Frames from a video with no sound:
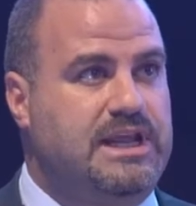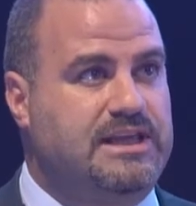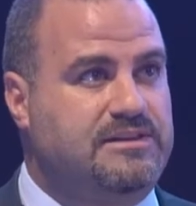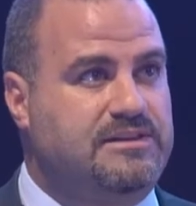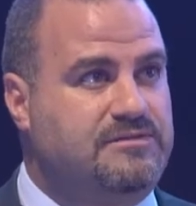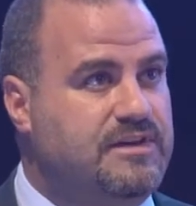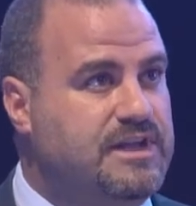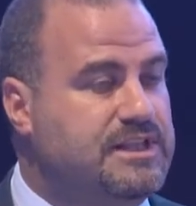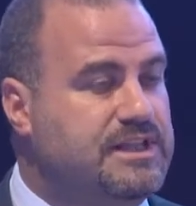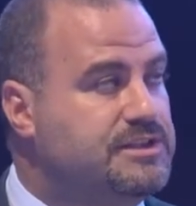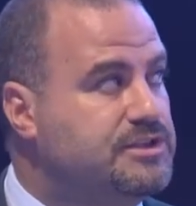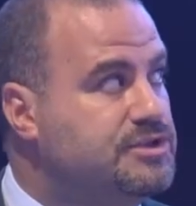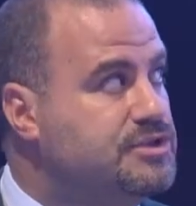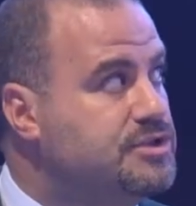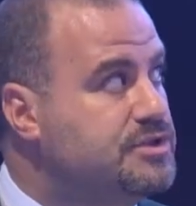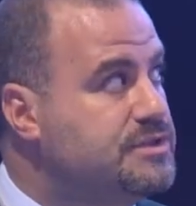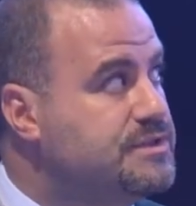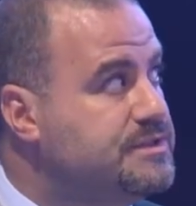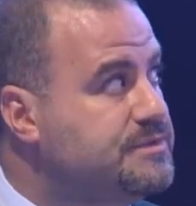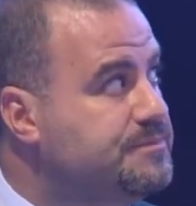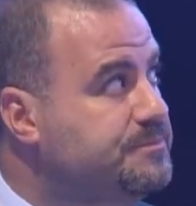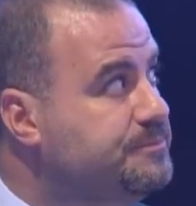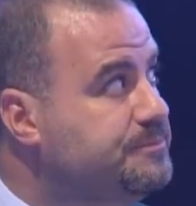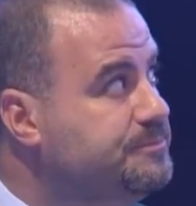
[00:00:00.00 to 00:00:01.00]

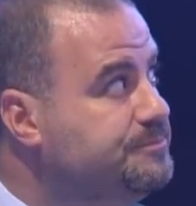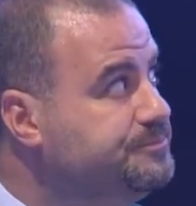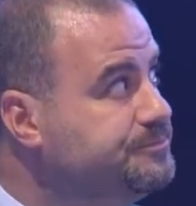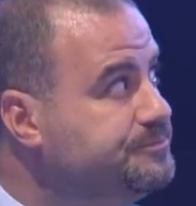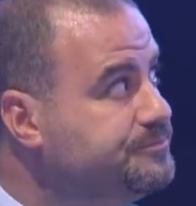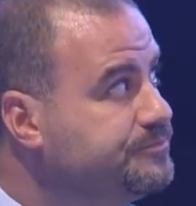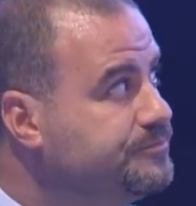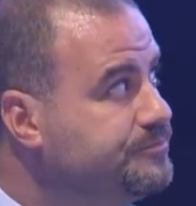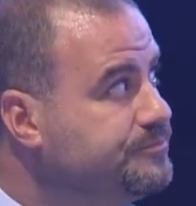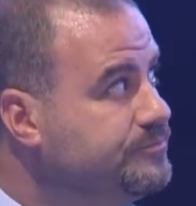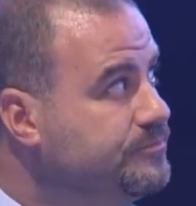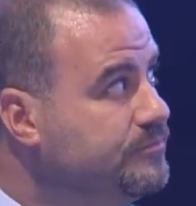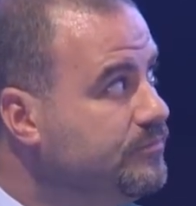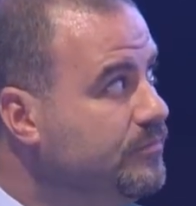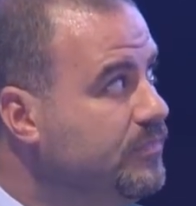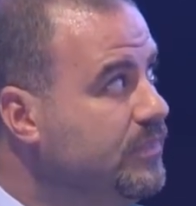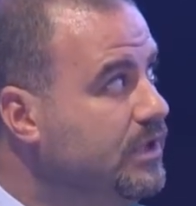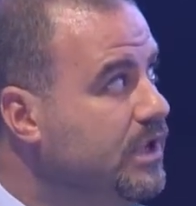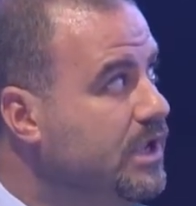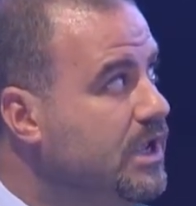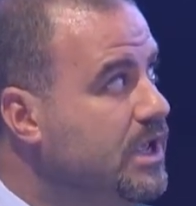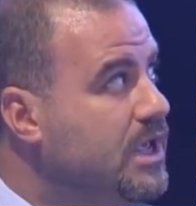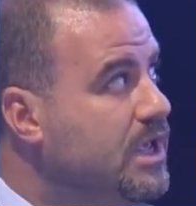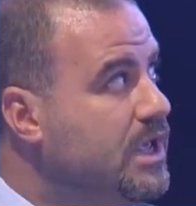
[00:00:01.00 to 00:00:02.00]
advantages.
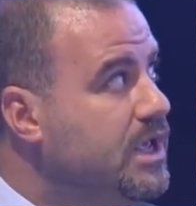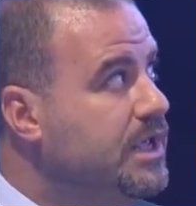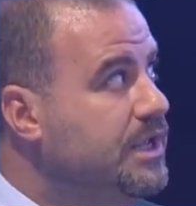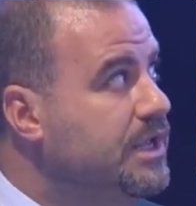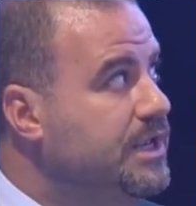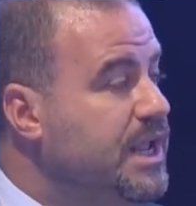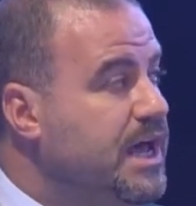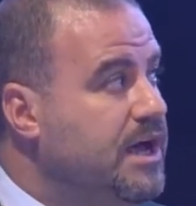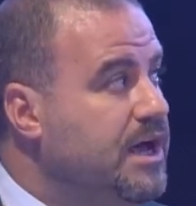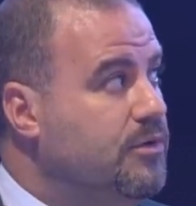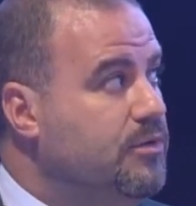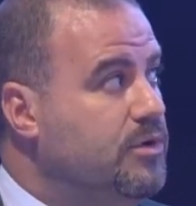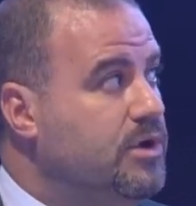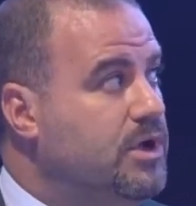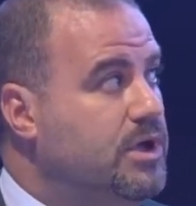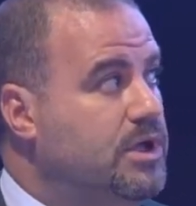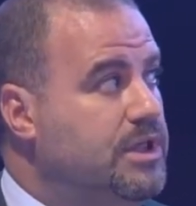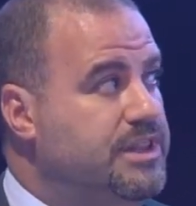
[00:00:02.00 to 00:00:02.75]
Now,